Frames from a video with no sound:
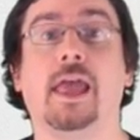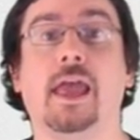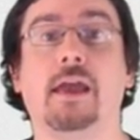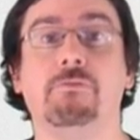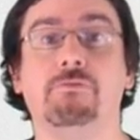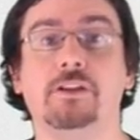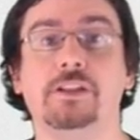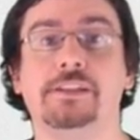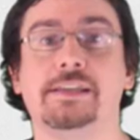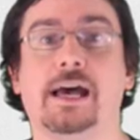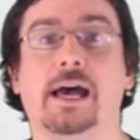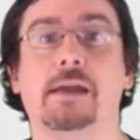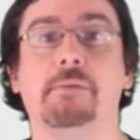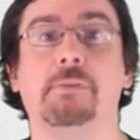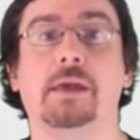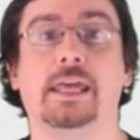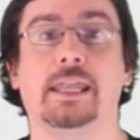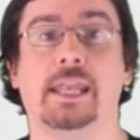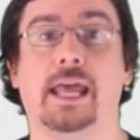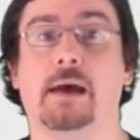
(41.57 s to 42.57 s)
Every
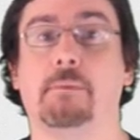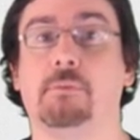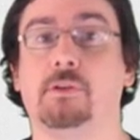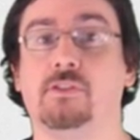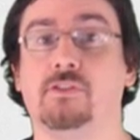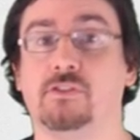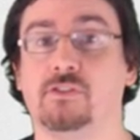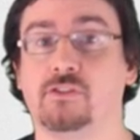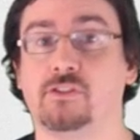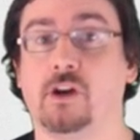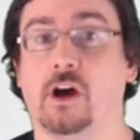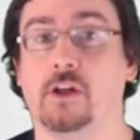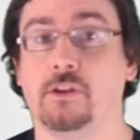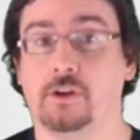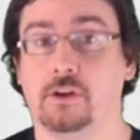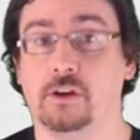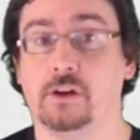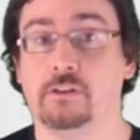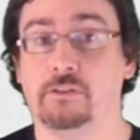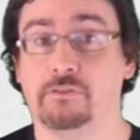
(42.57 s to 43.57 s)
time an app is
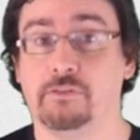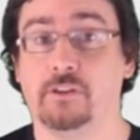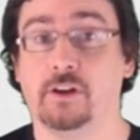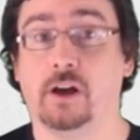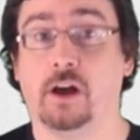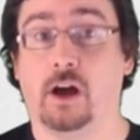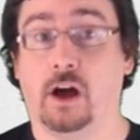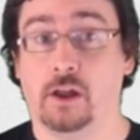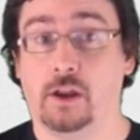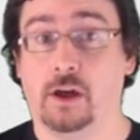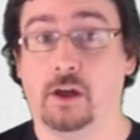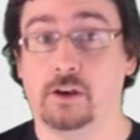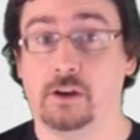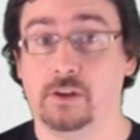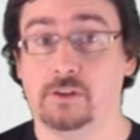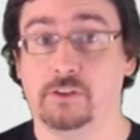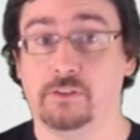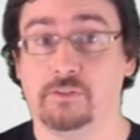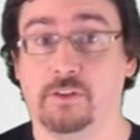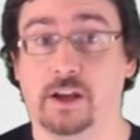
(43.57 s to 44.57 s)
installed on
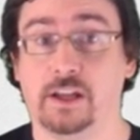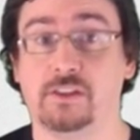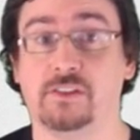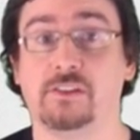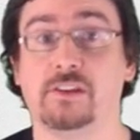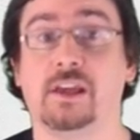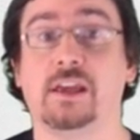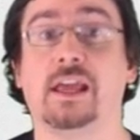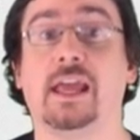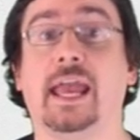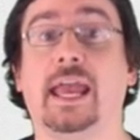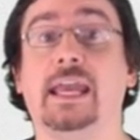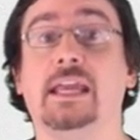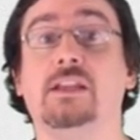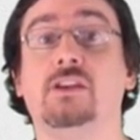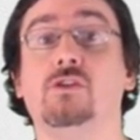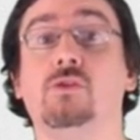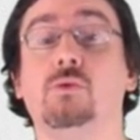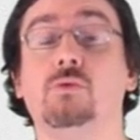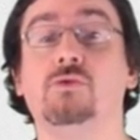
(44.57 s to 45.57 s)
a uh, device,
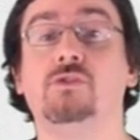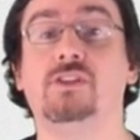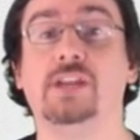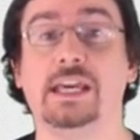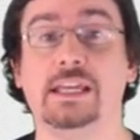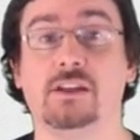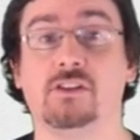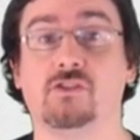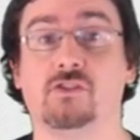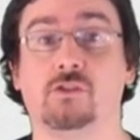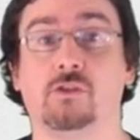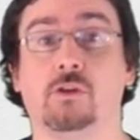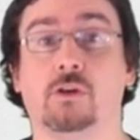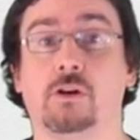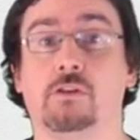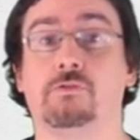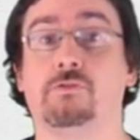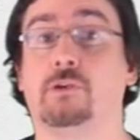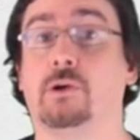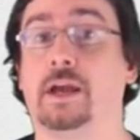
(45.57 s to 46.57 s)
a new data
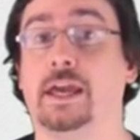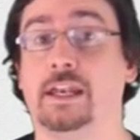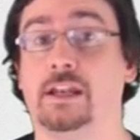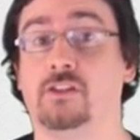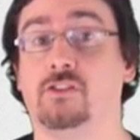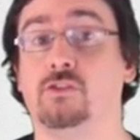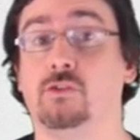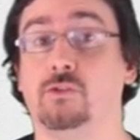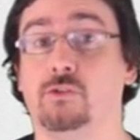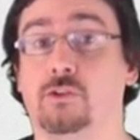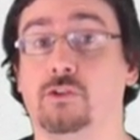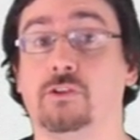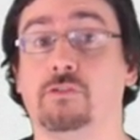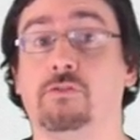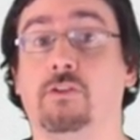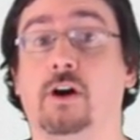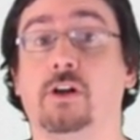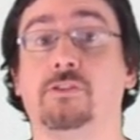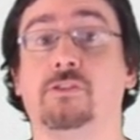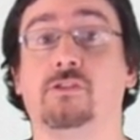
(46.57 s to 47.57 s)
store for NS user
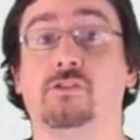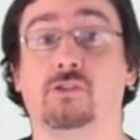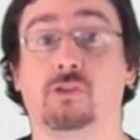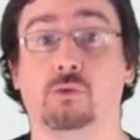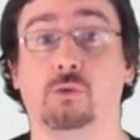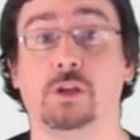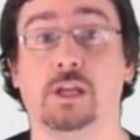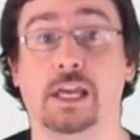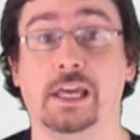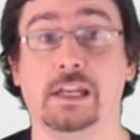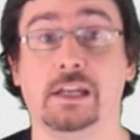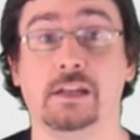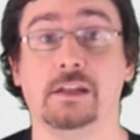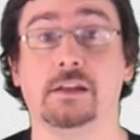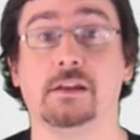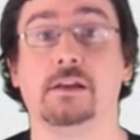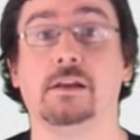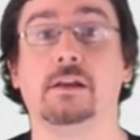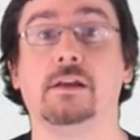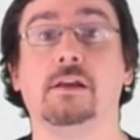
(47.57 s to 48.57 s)
defaults is created.
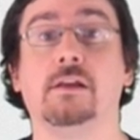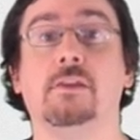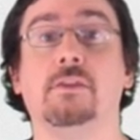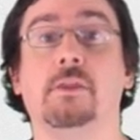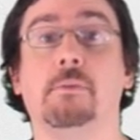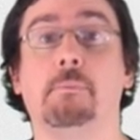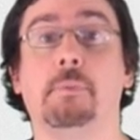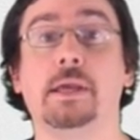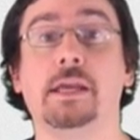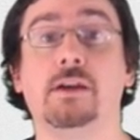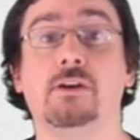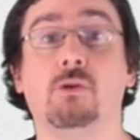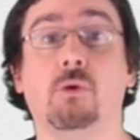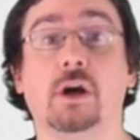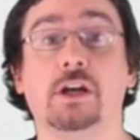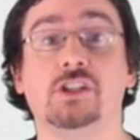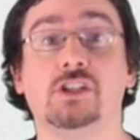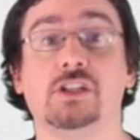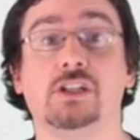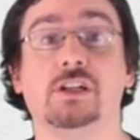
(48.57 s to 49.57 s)
The big
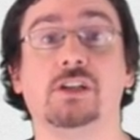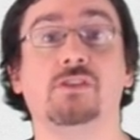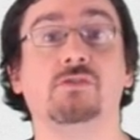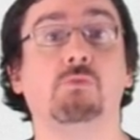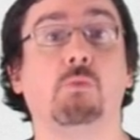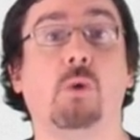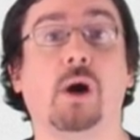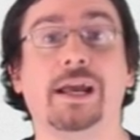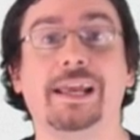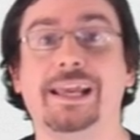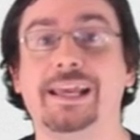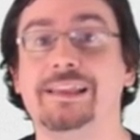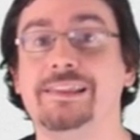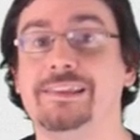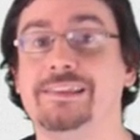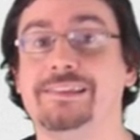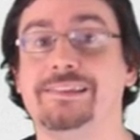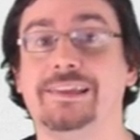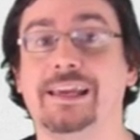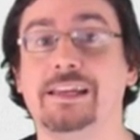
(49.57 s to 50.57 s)
question is, what can
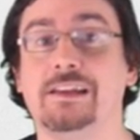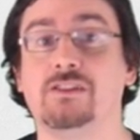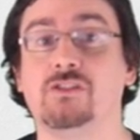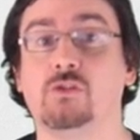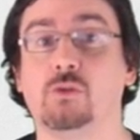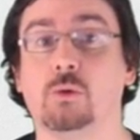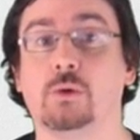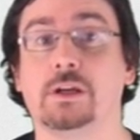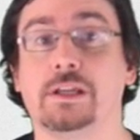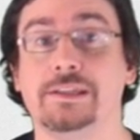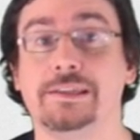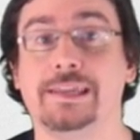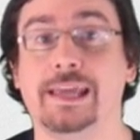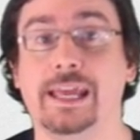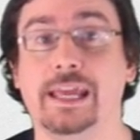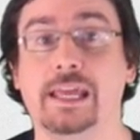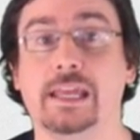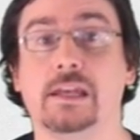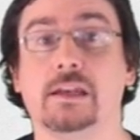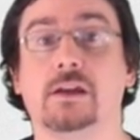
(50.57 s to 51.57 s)
this data store
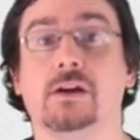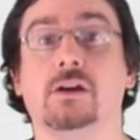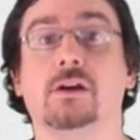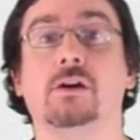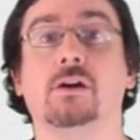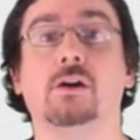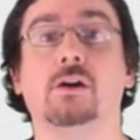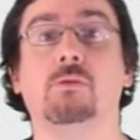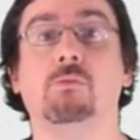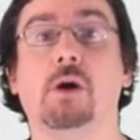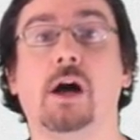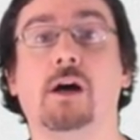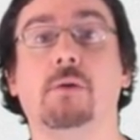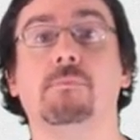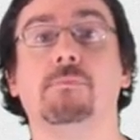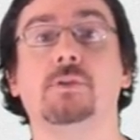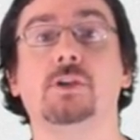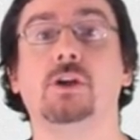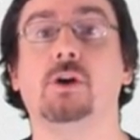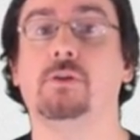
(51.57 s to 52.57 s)
contain?
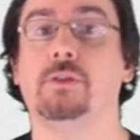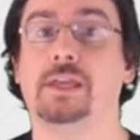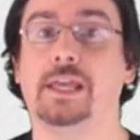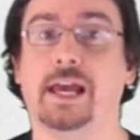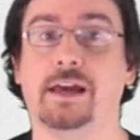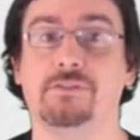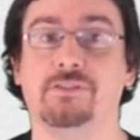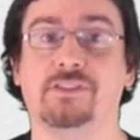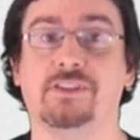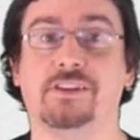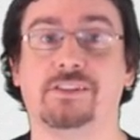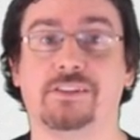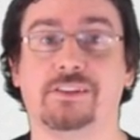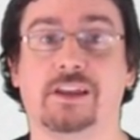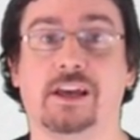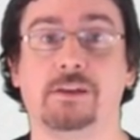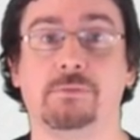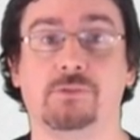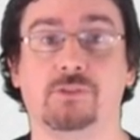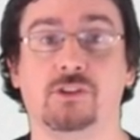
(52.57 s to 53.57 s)
Well, you only have six
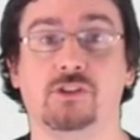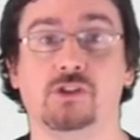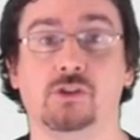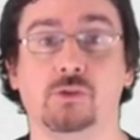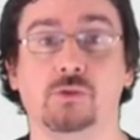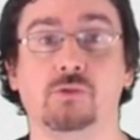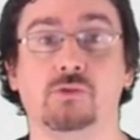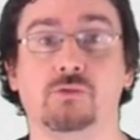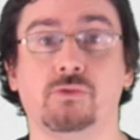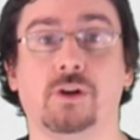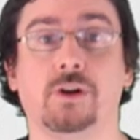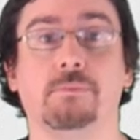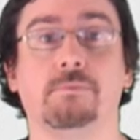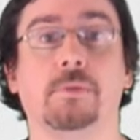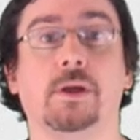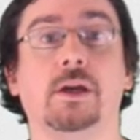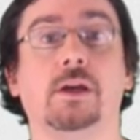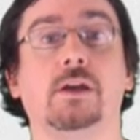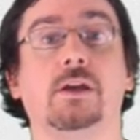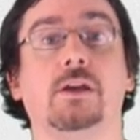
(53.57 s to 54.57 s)
types to choose from.
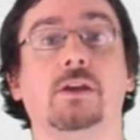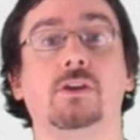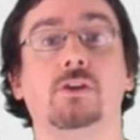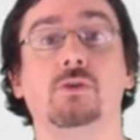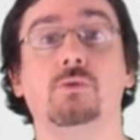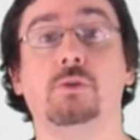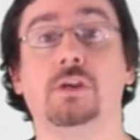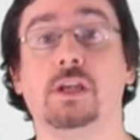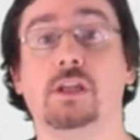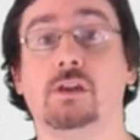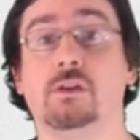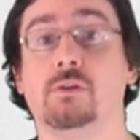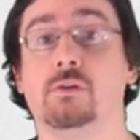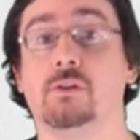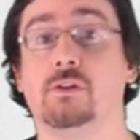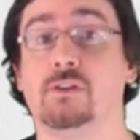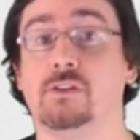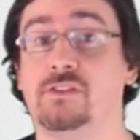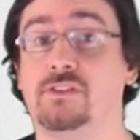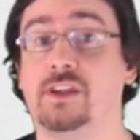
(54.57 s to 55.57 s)
You can
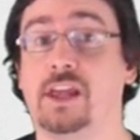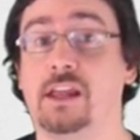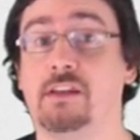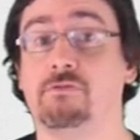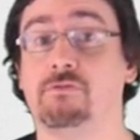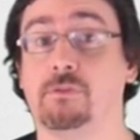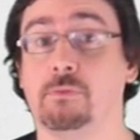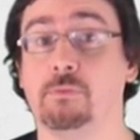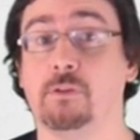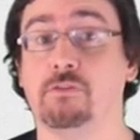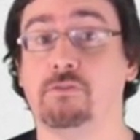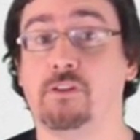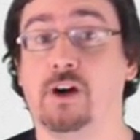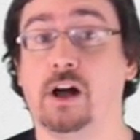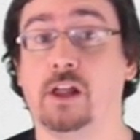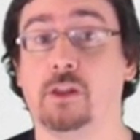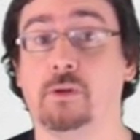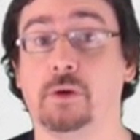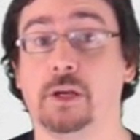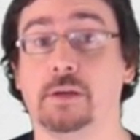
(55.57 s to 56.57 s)
save from the
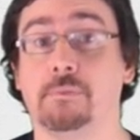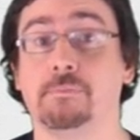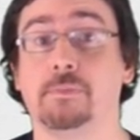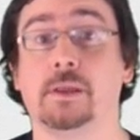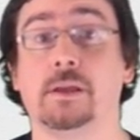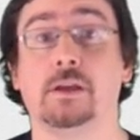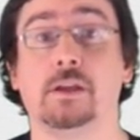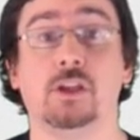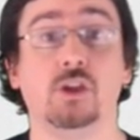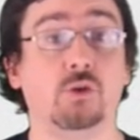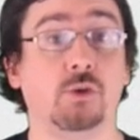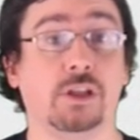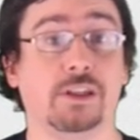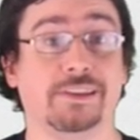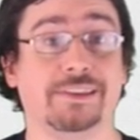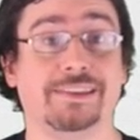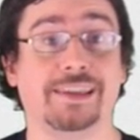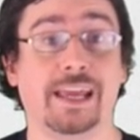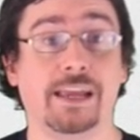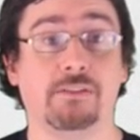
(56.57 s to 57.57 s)
following, you can
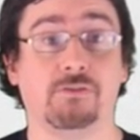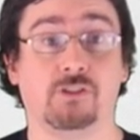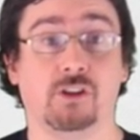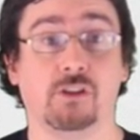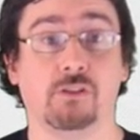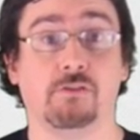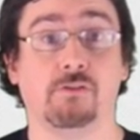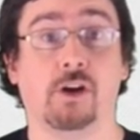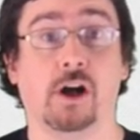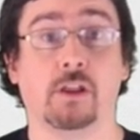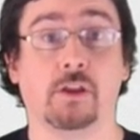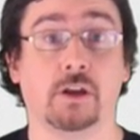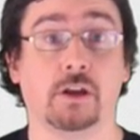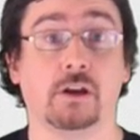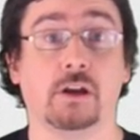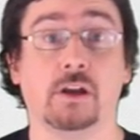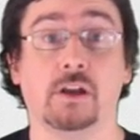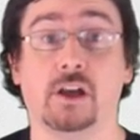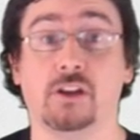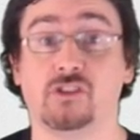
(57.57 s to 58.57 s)
save to the
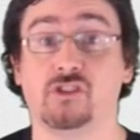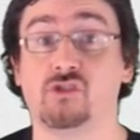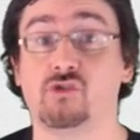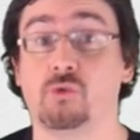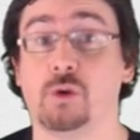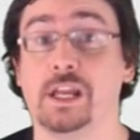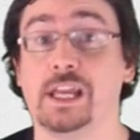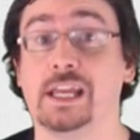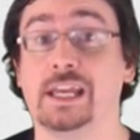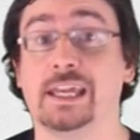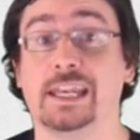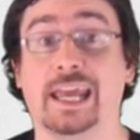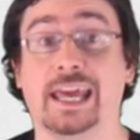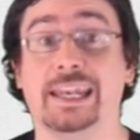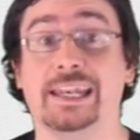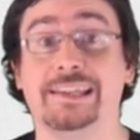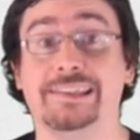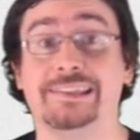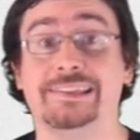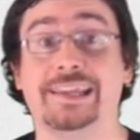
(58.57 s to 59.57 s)
following a string,
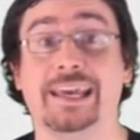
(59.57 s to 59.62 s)
an NS